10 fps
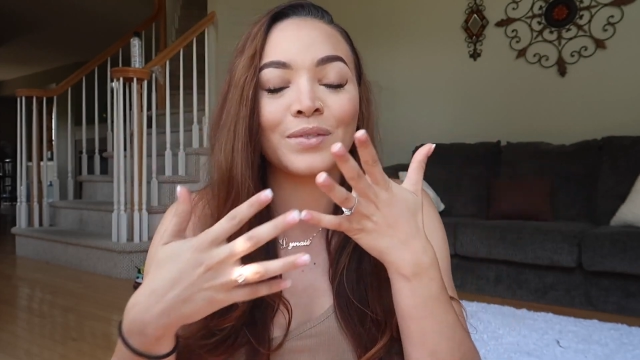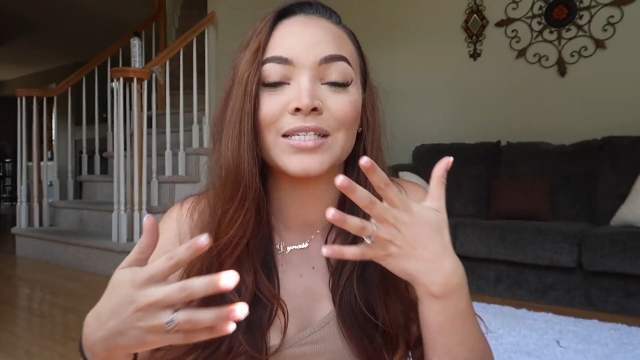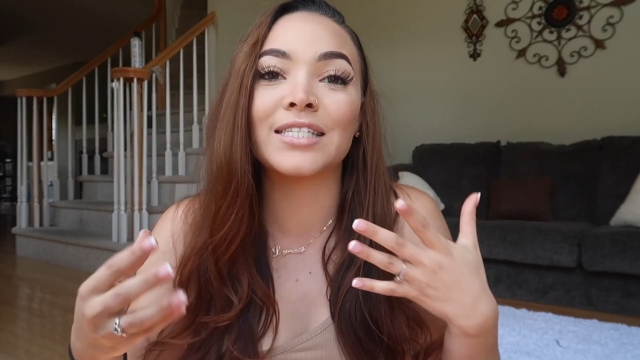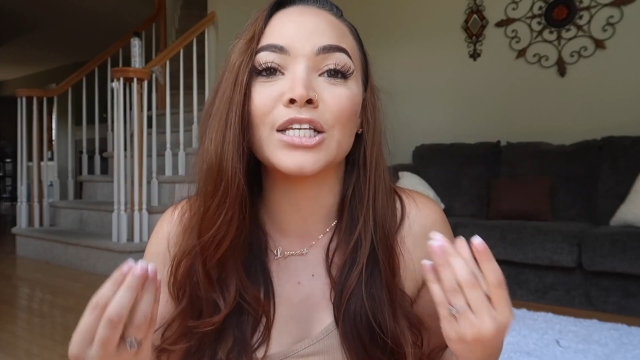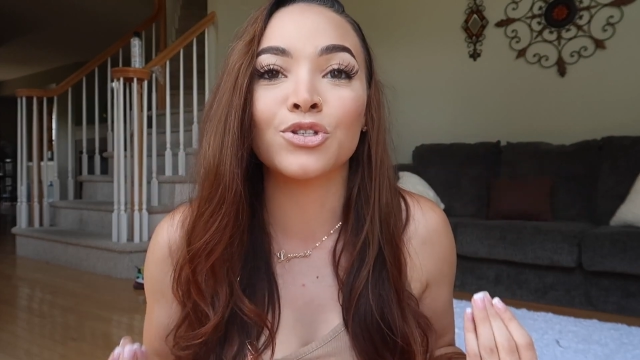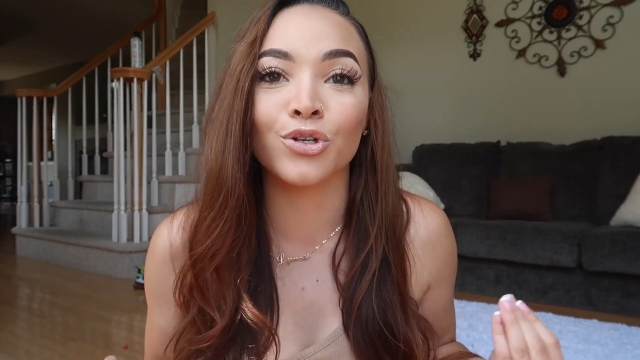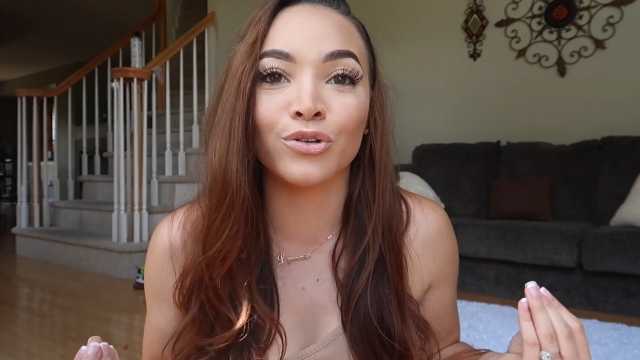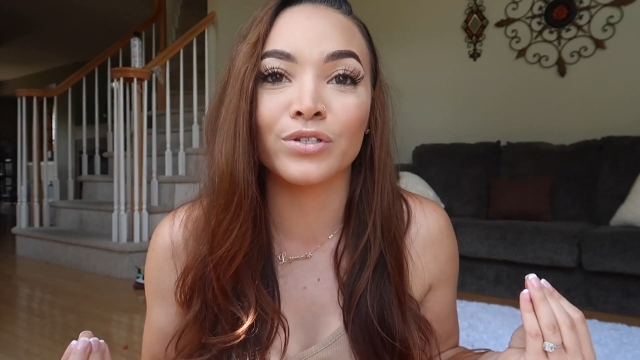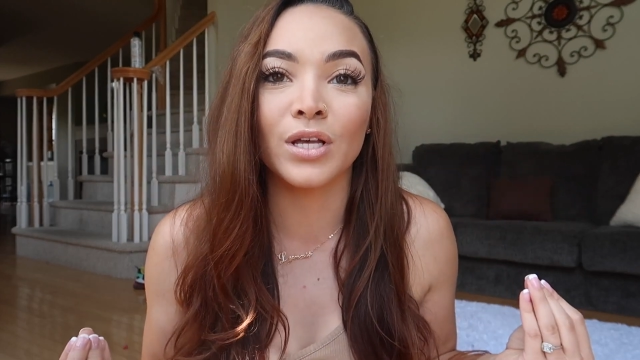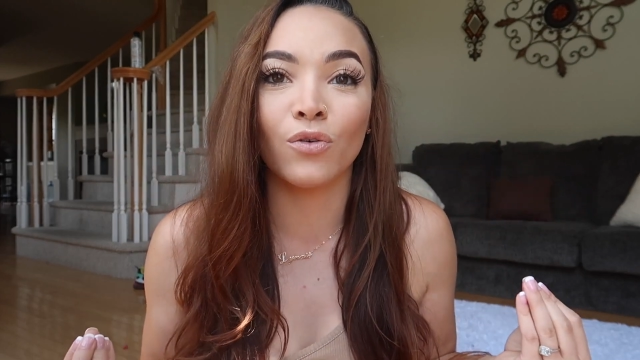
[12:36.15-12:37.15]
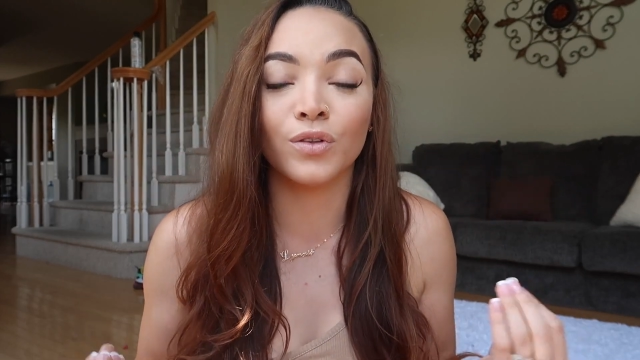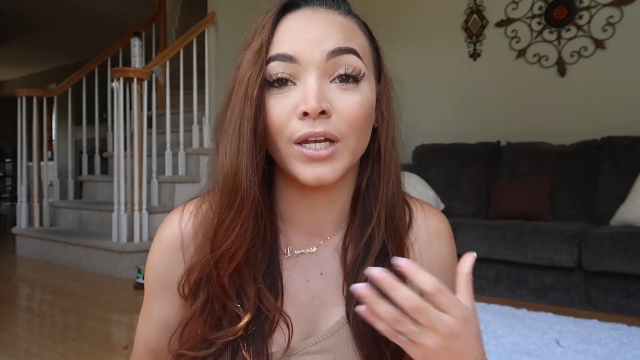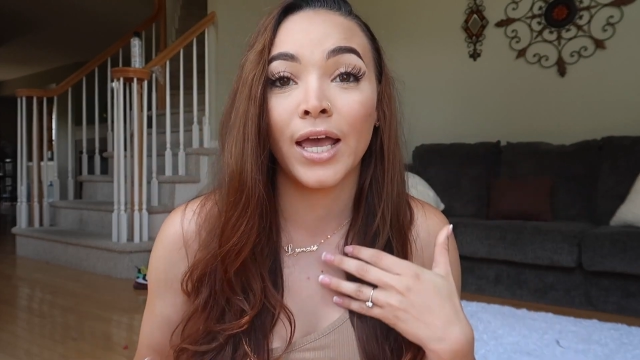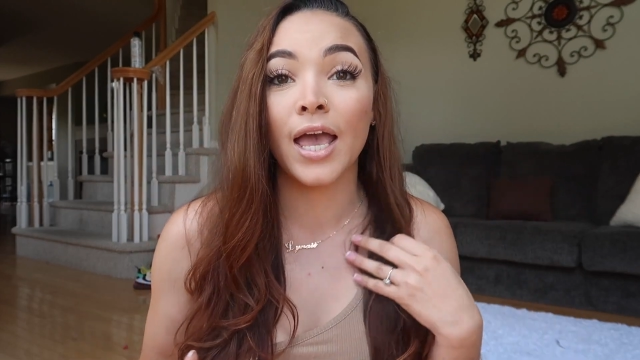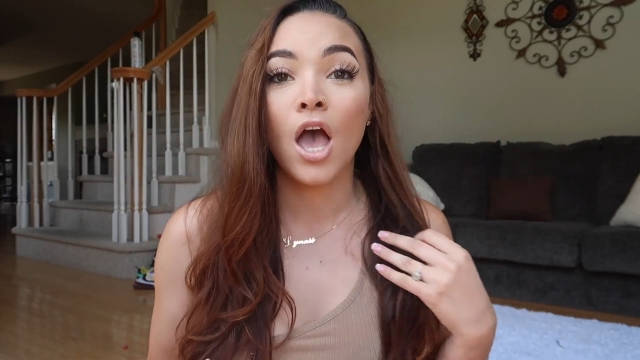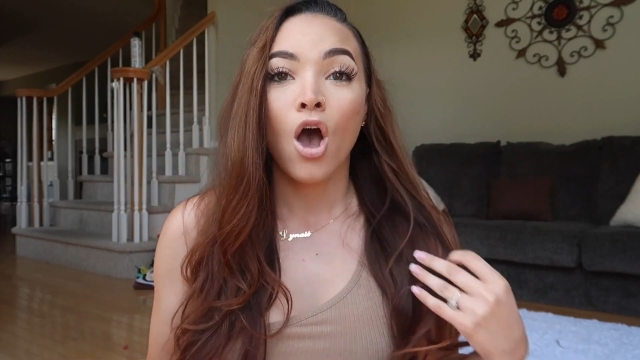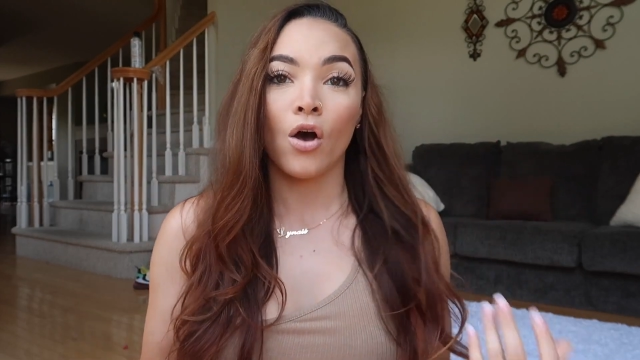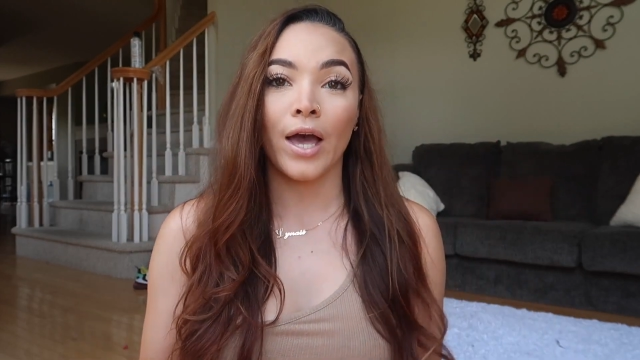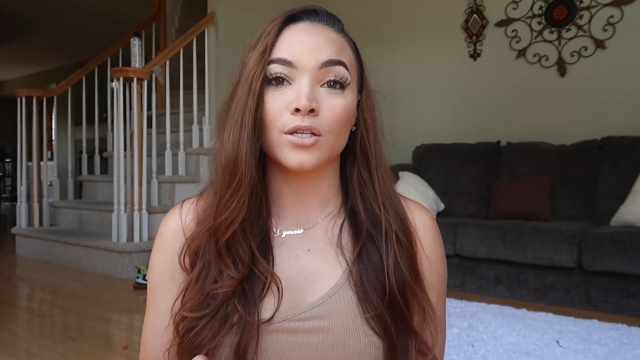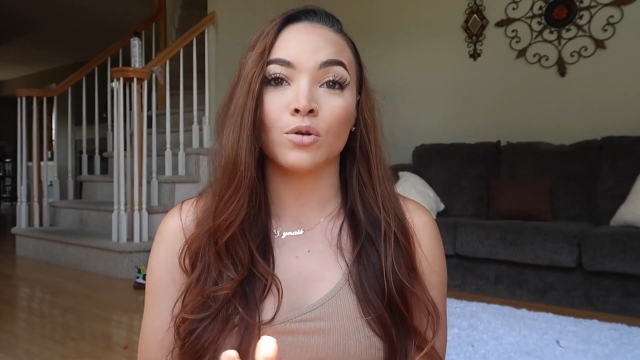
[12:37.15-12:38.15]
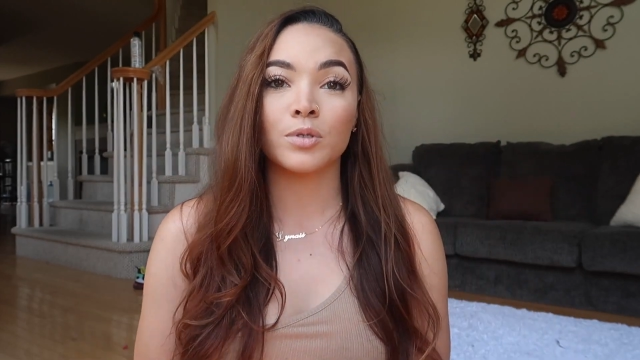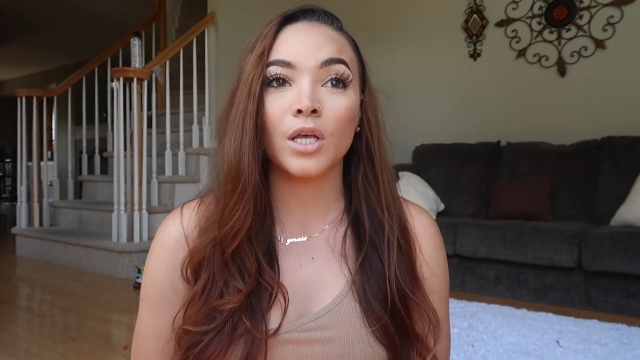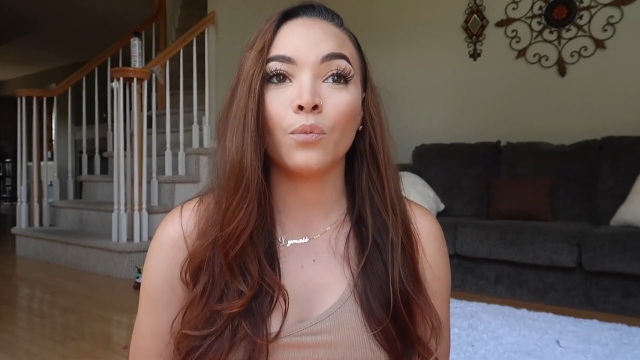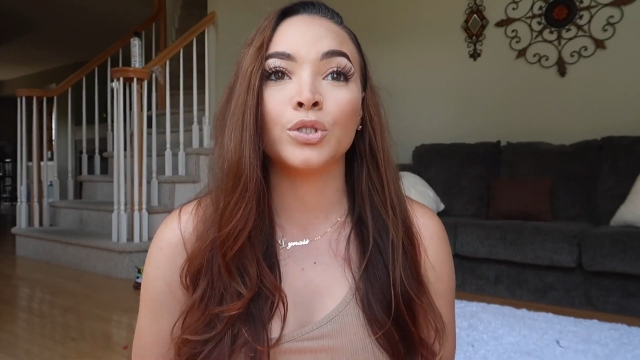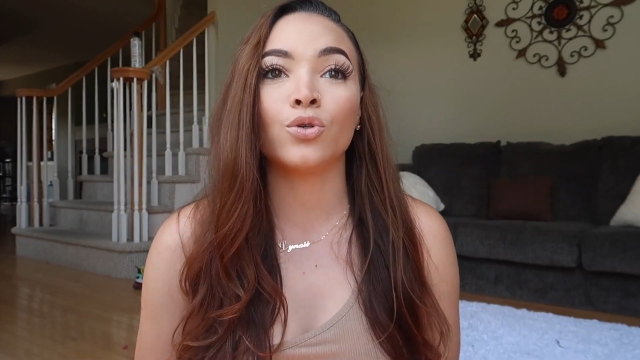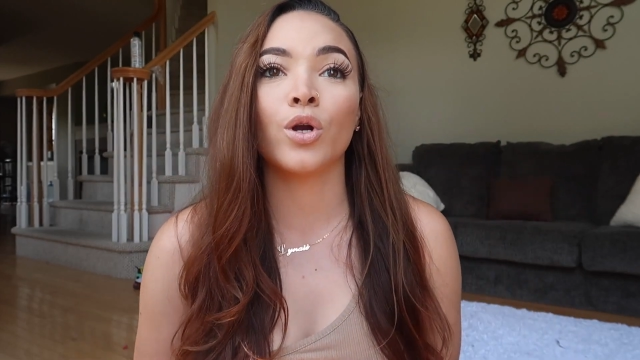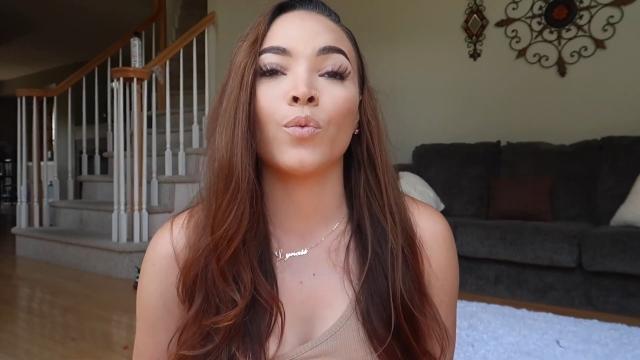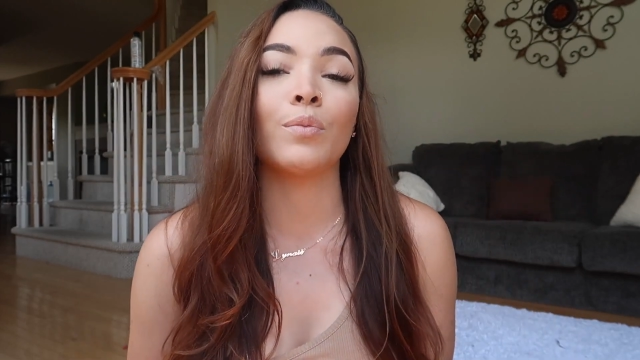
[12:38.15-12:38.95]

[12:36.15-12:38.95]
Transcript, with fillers: Censor yourself, Lynaie. Okay, so I'm sitting with Jordan.